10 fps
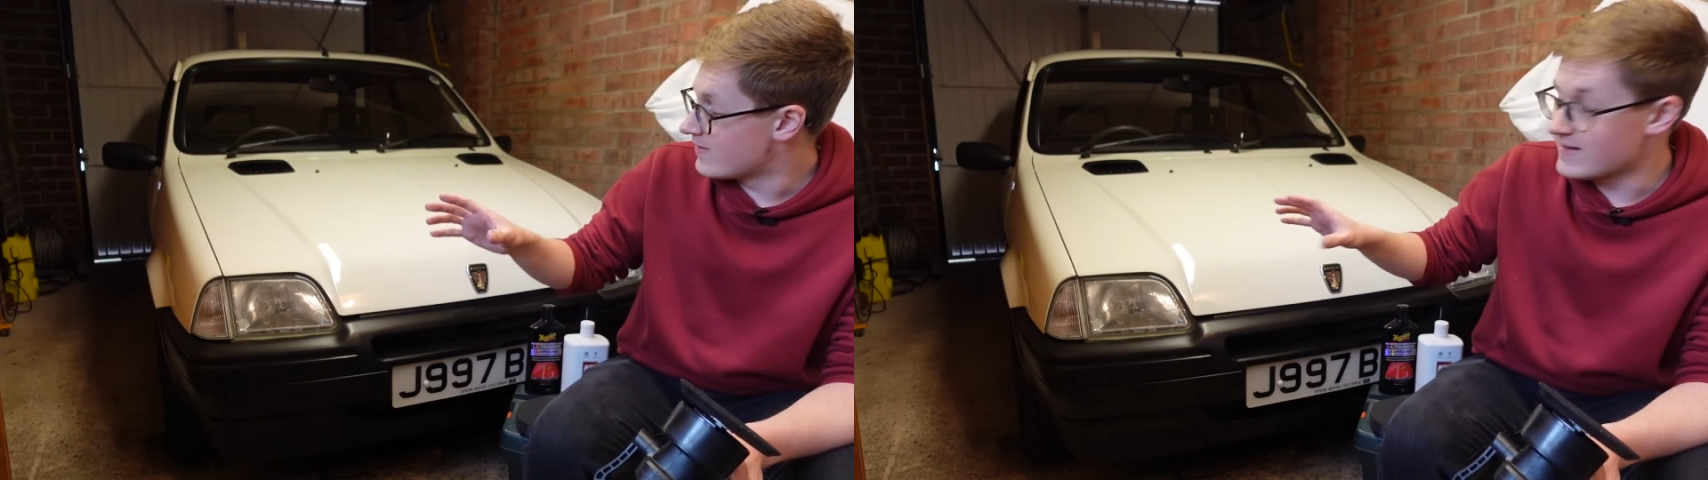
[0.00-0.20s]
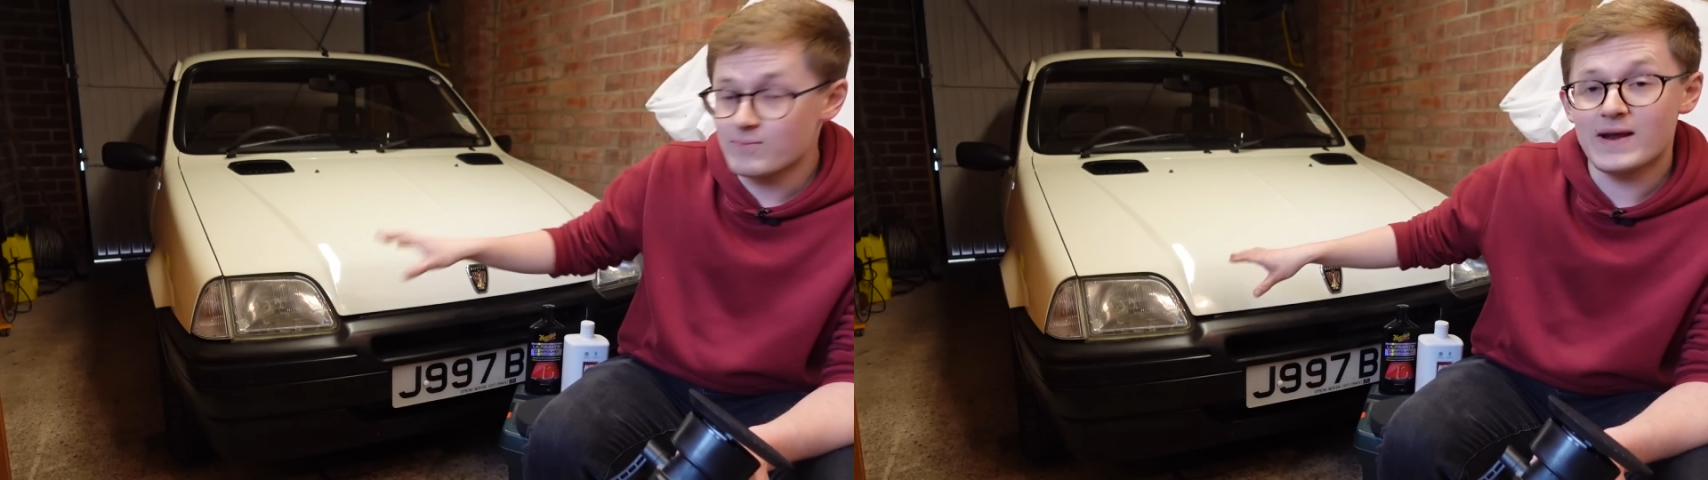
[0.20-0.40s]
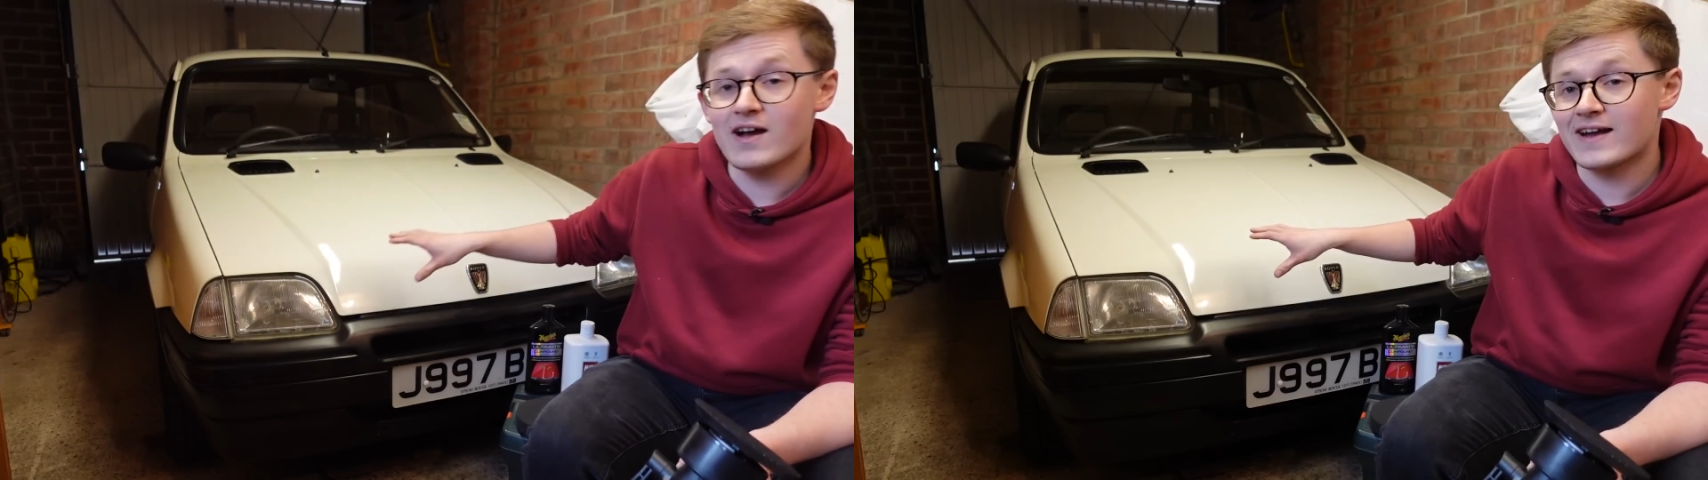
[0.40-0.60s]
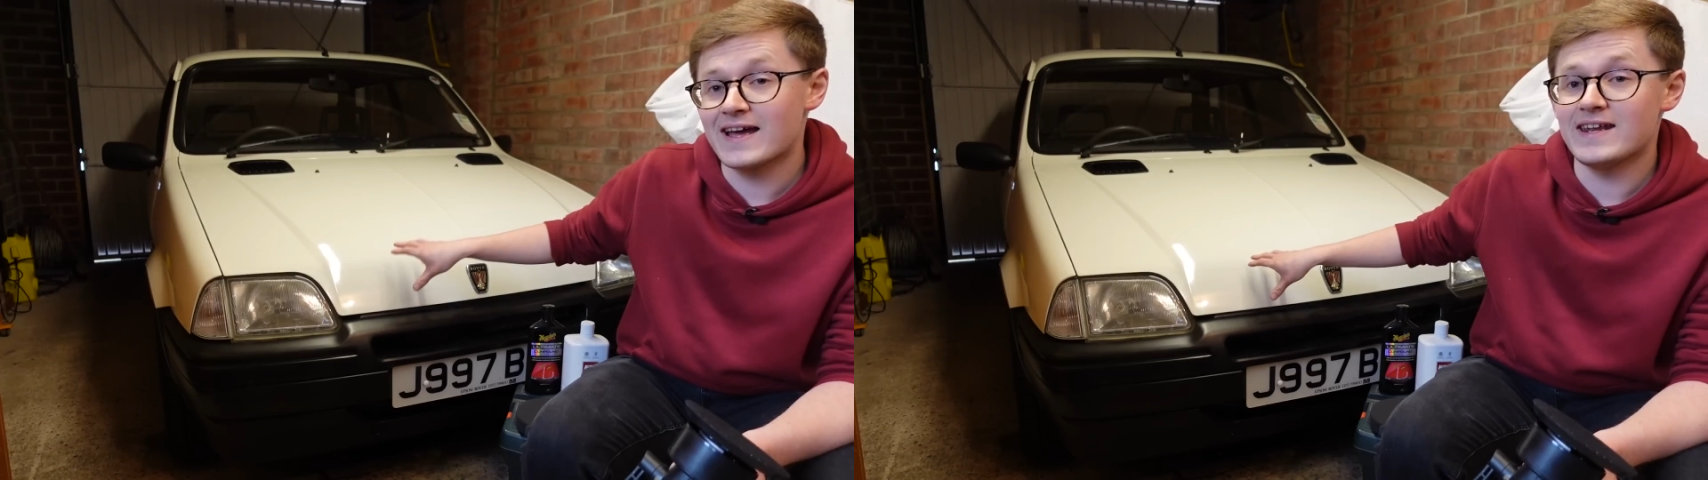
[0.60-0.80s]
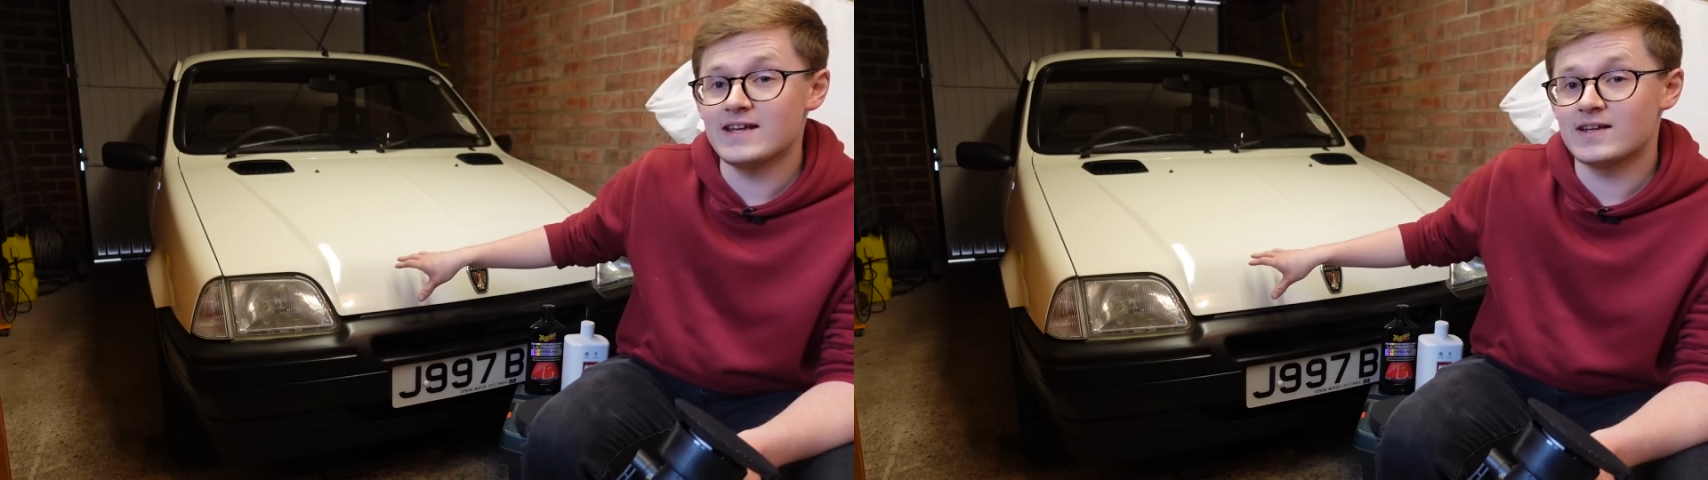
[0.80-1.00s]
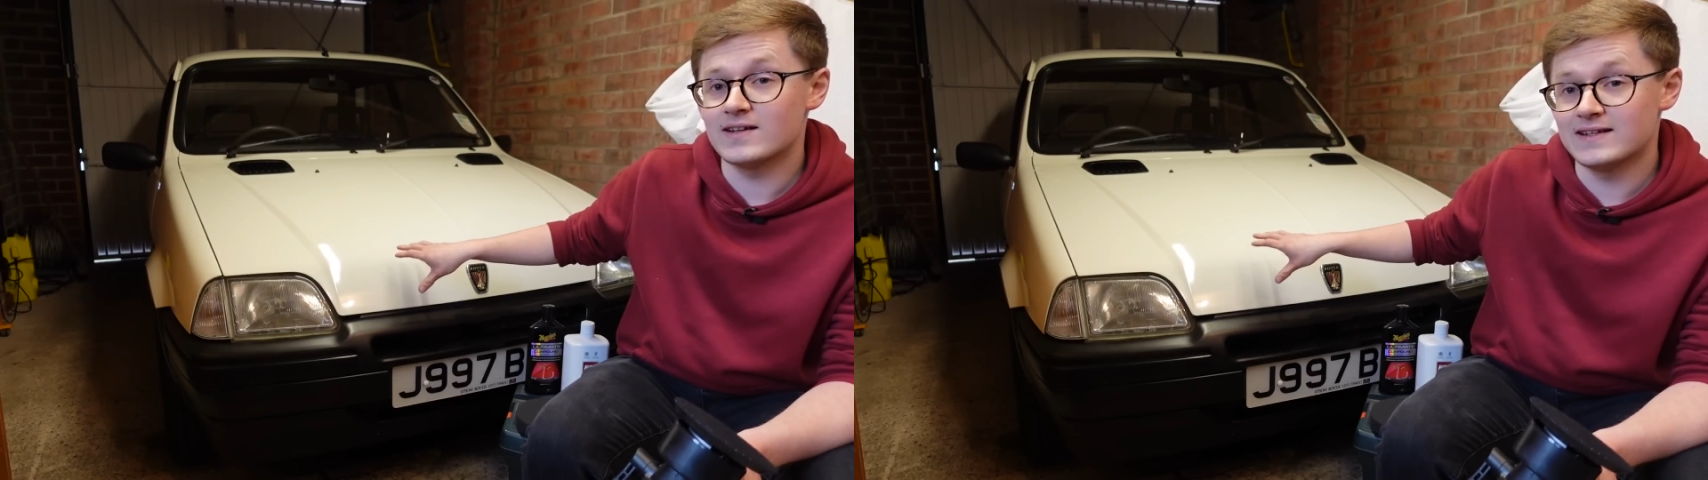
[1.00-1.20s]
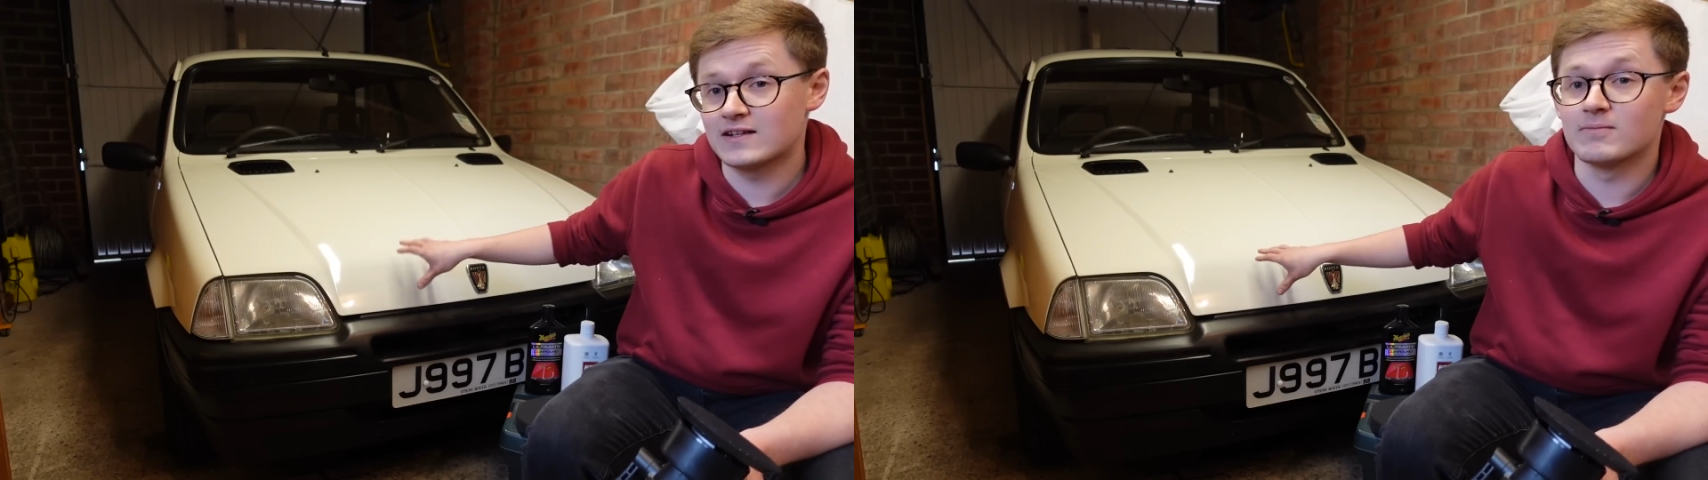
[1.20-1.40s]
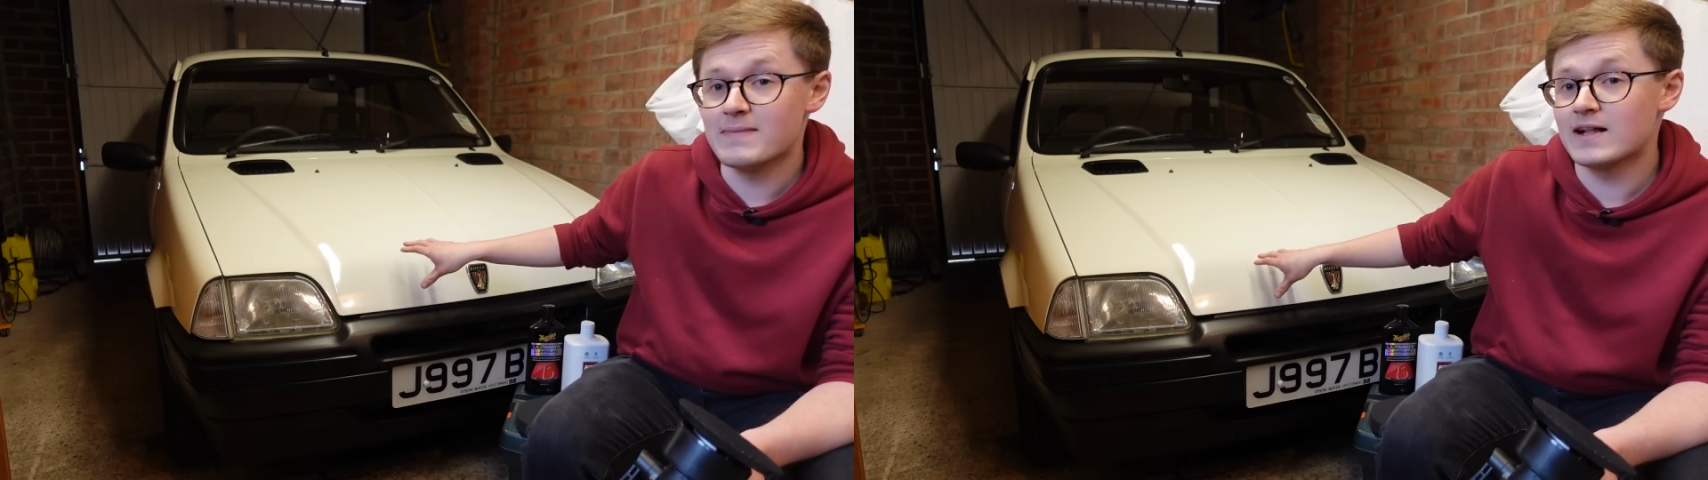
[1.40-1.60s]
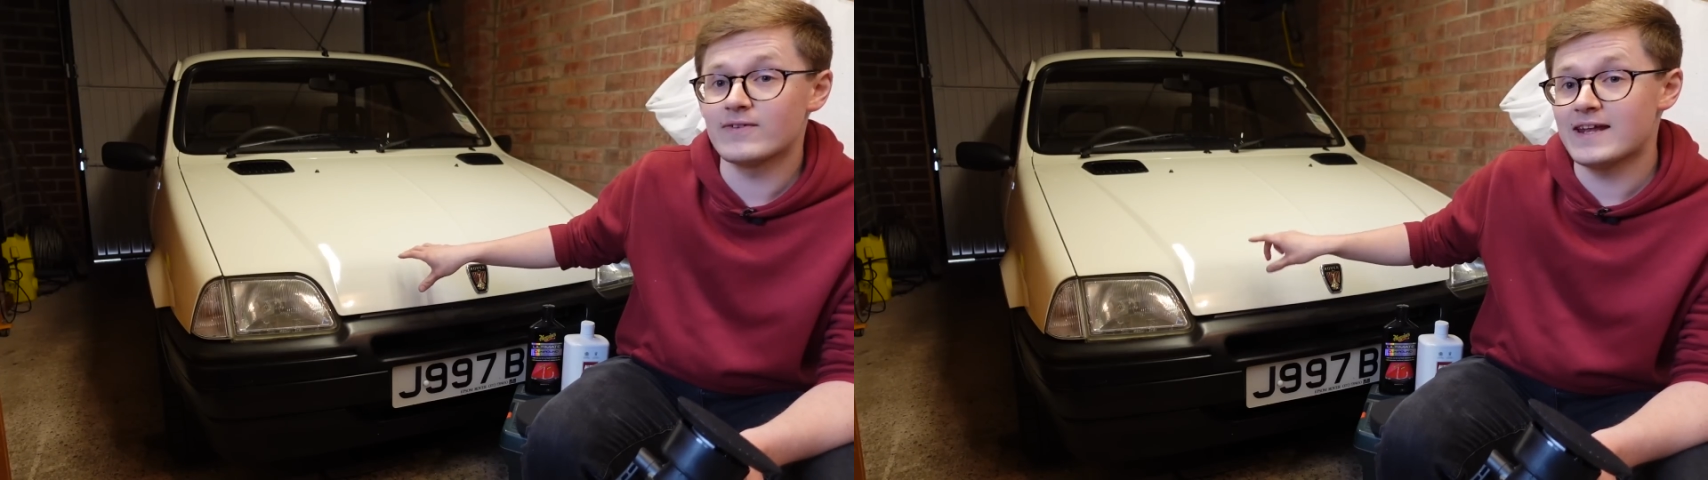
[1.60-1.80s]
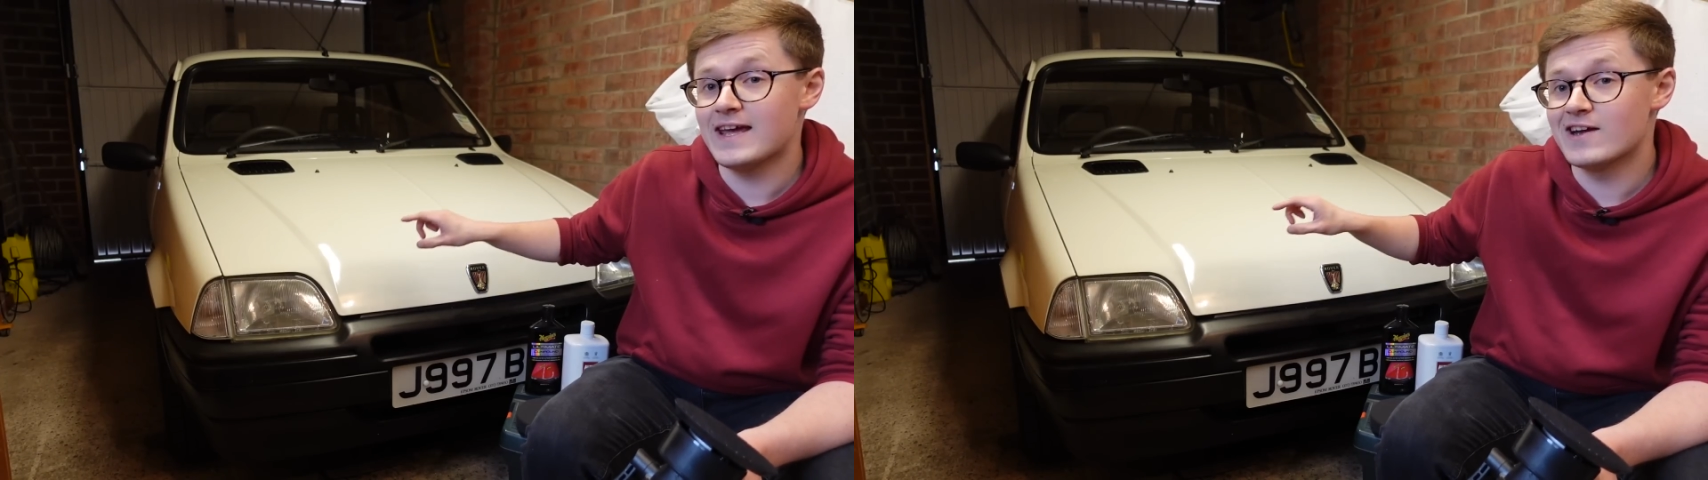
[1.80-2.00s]
we are getting little
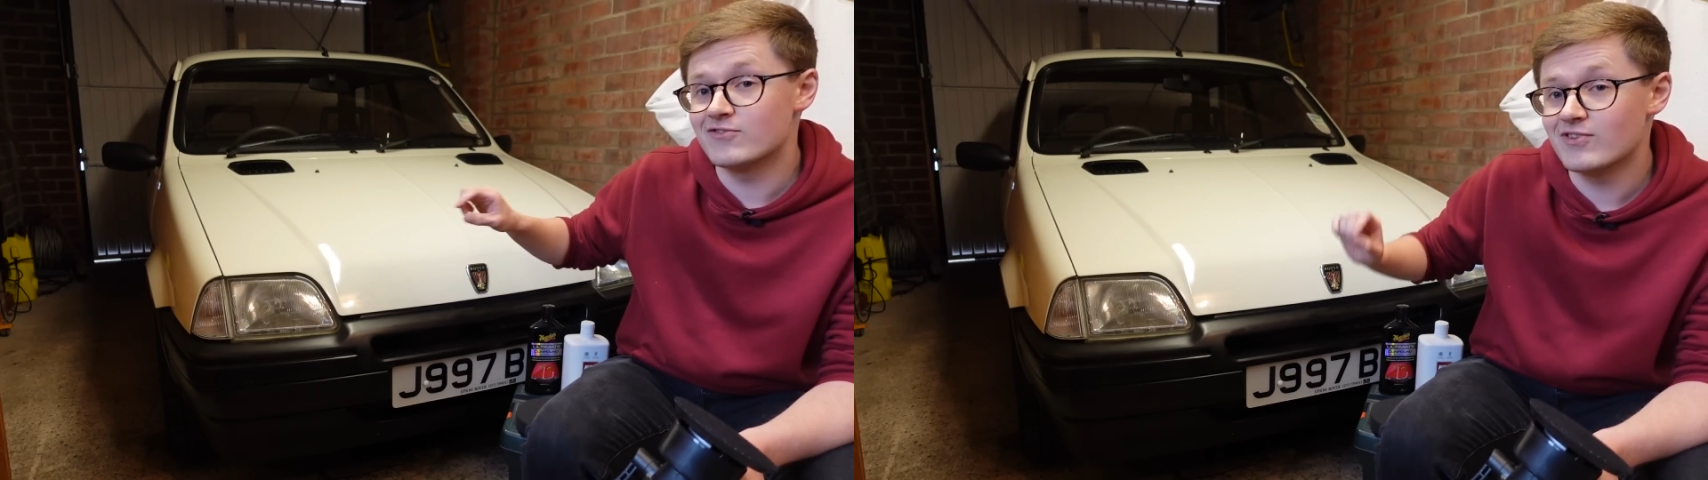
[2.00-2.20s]
Melvin here